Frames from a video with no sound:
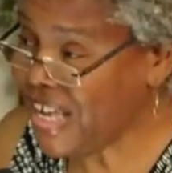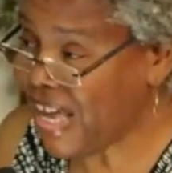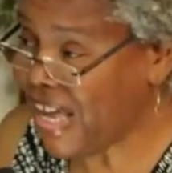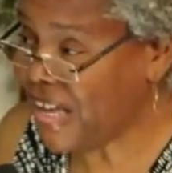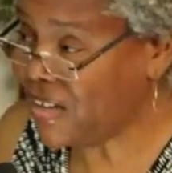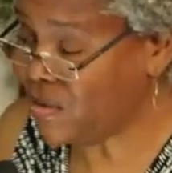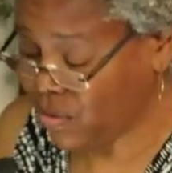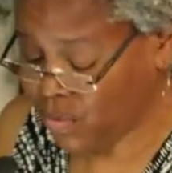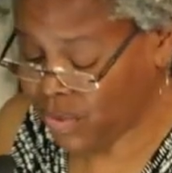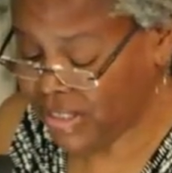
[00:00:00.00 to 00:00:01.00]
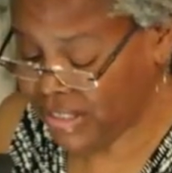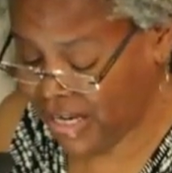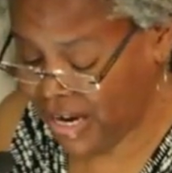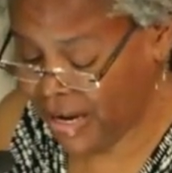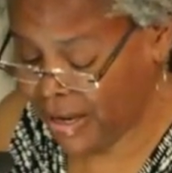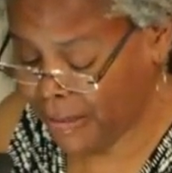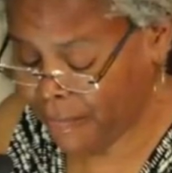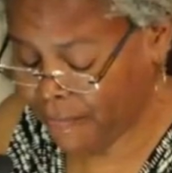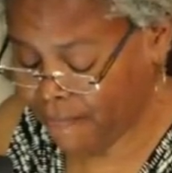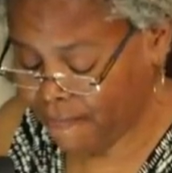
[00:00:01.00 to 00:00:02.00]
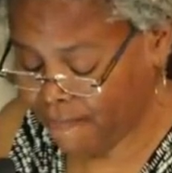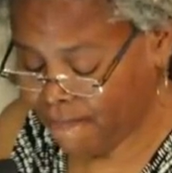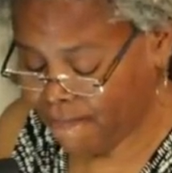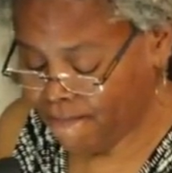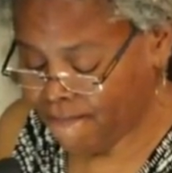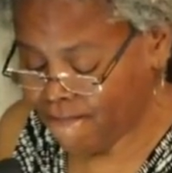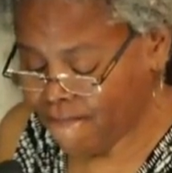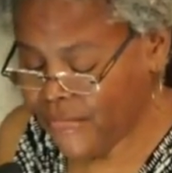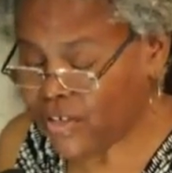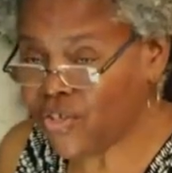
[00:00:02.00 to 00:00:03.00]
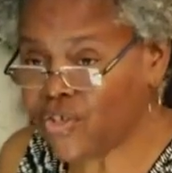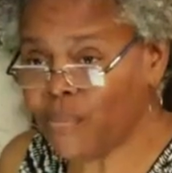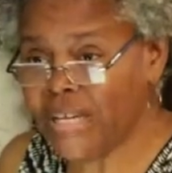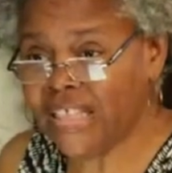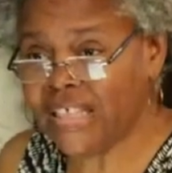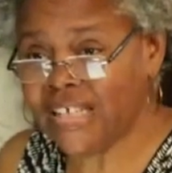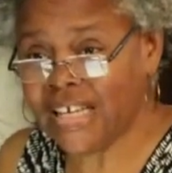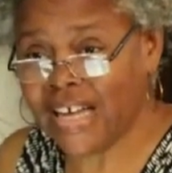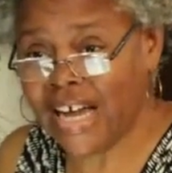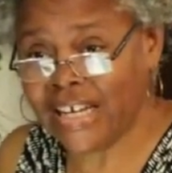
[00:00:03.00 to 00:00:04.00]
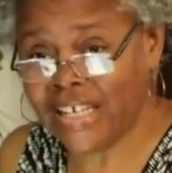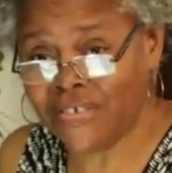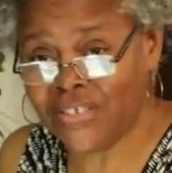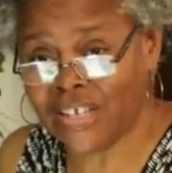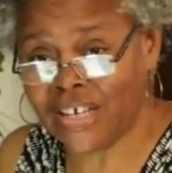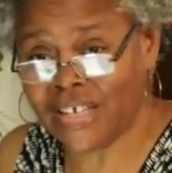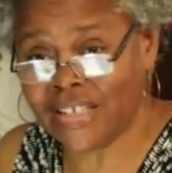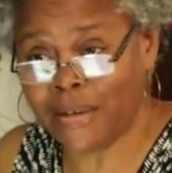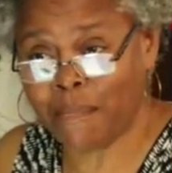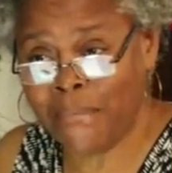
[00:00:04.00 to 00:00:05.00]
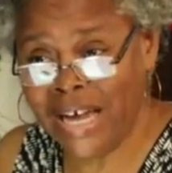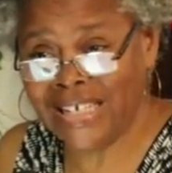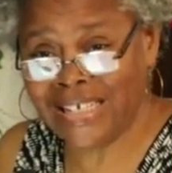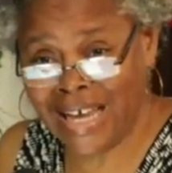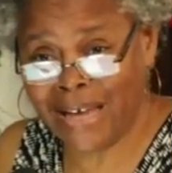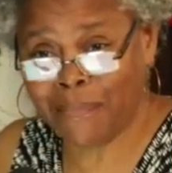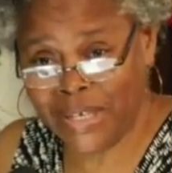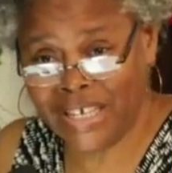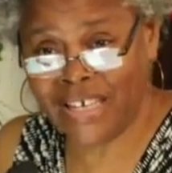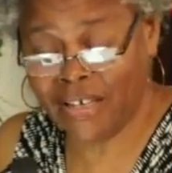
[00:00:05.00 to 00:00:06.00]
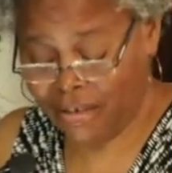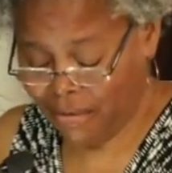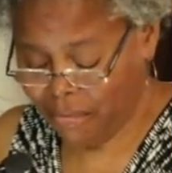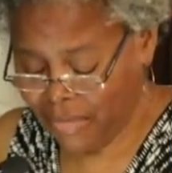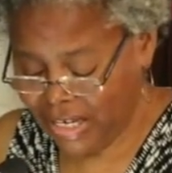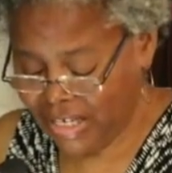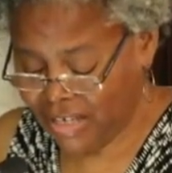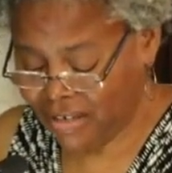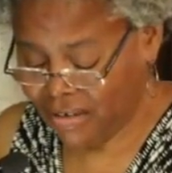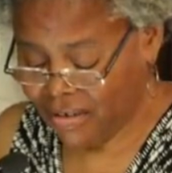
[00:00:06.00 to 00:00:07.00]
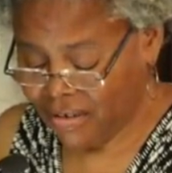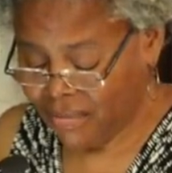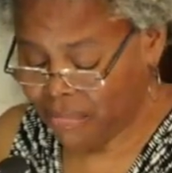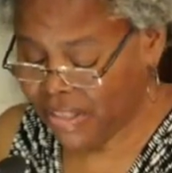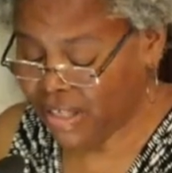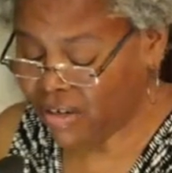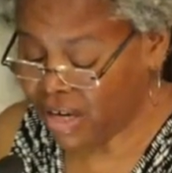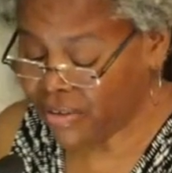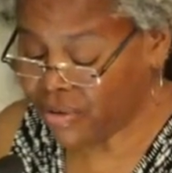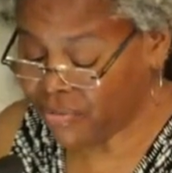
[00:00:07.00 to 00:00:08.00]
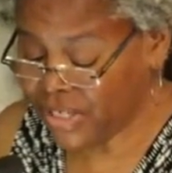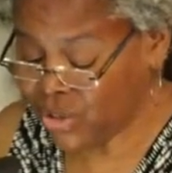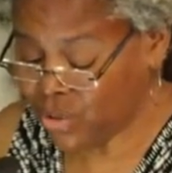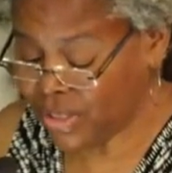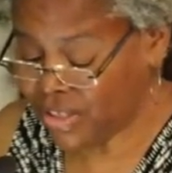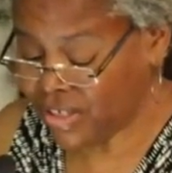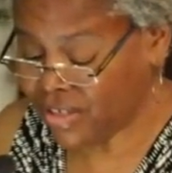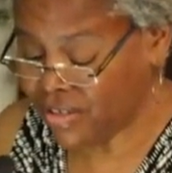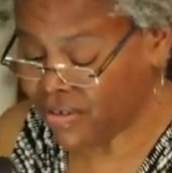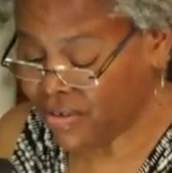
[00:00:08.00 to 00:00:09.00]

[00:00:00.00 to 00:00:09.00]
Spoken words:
had was time. There are so many things that God gives to us that might not be money, but they're other resources.